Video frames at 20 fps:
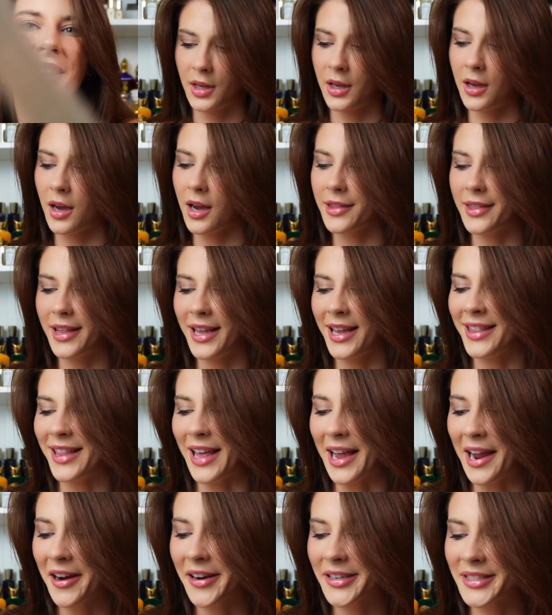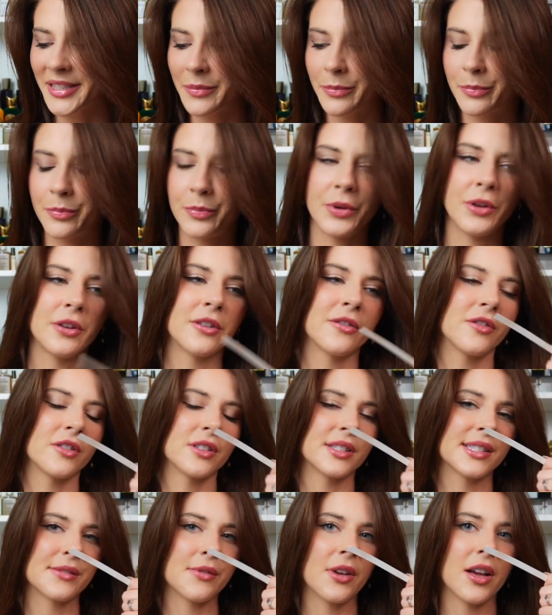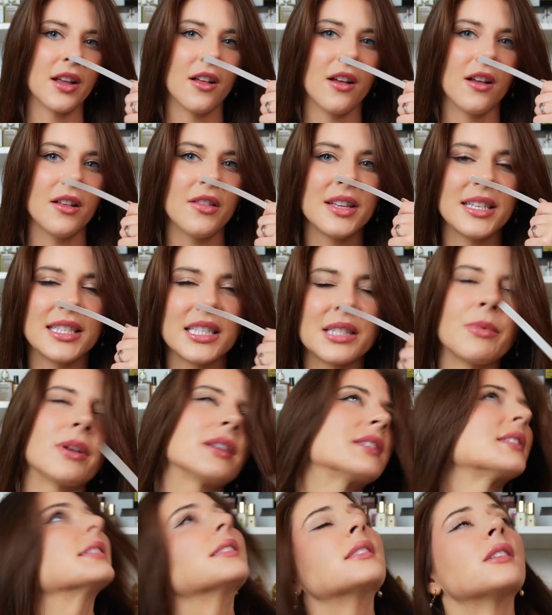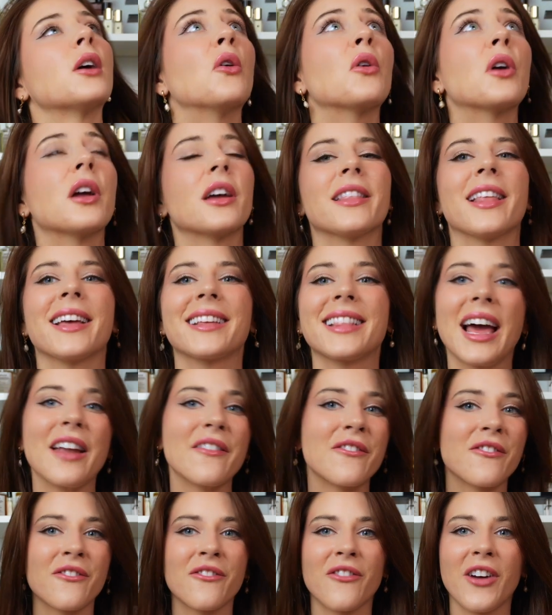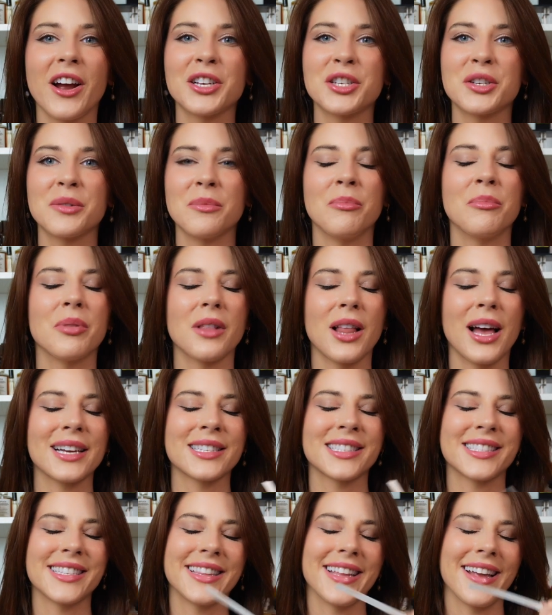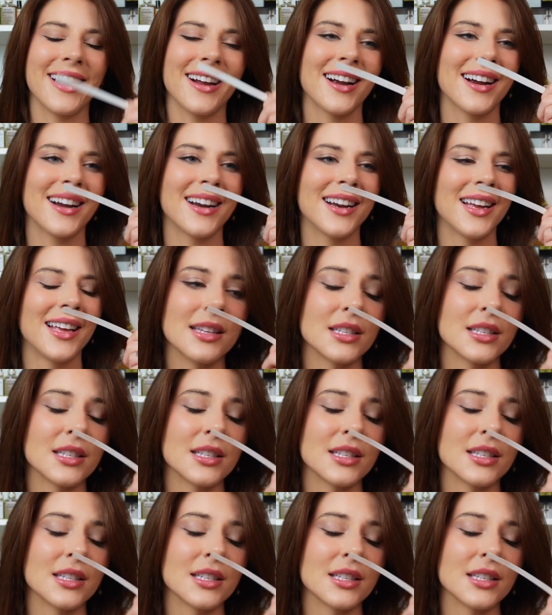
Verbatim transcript: God, in the air it's beautiful as well. All these smell so good, like that fresh blast in the air.